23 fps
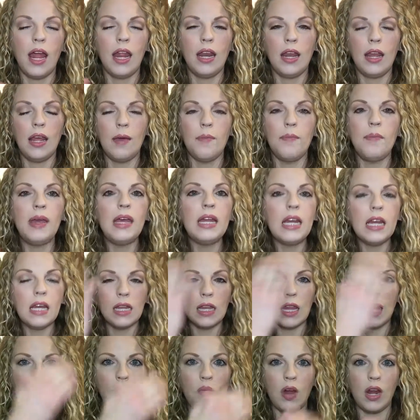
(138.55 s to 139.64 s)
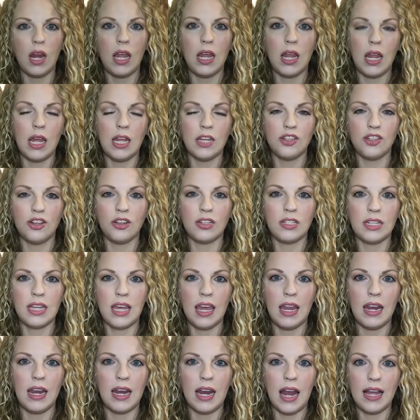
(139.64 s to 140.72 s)
And immediately when it hits your
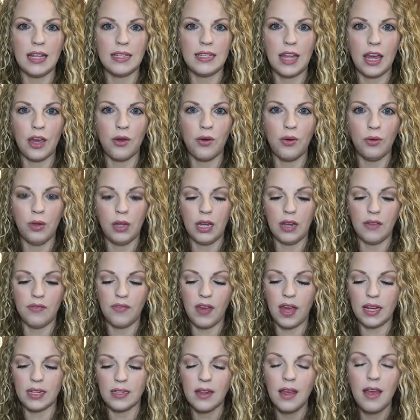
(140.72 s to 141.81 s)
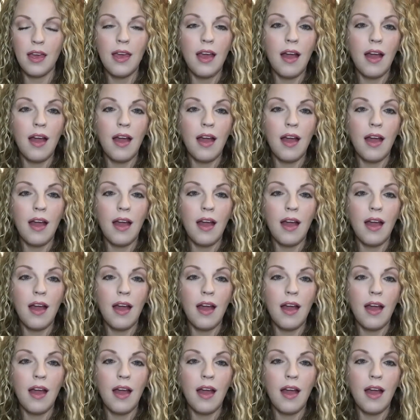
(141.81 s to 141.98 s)
skin, it has that cooling effect.